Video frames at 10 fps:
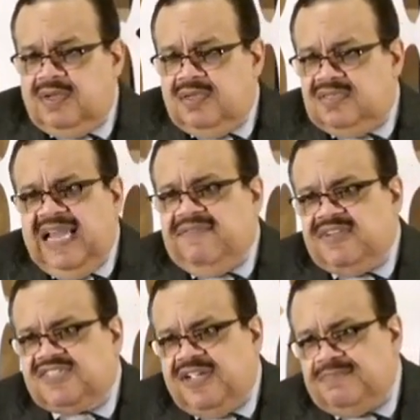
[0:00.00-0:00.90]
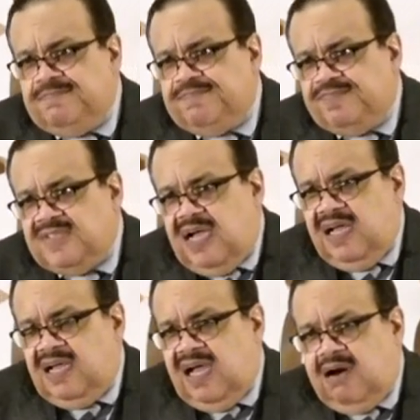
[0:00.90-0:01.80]
David said,
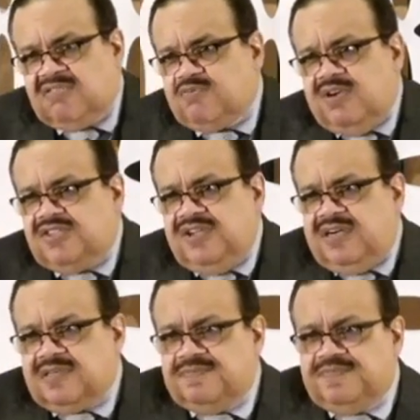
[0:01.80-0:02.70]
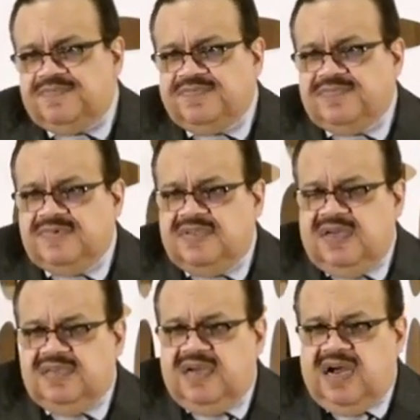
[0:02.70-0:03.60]
I was once young,
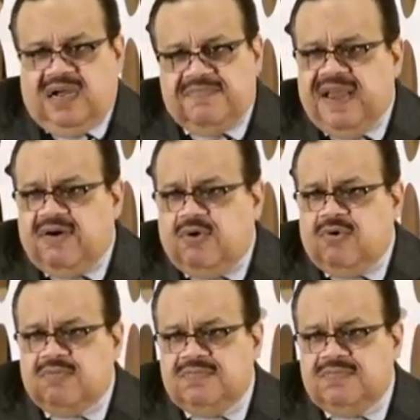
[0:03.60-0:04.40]
I am now old,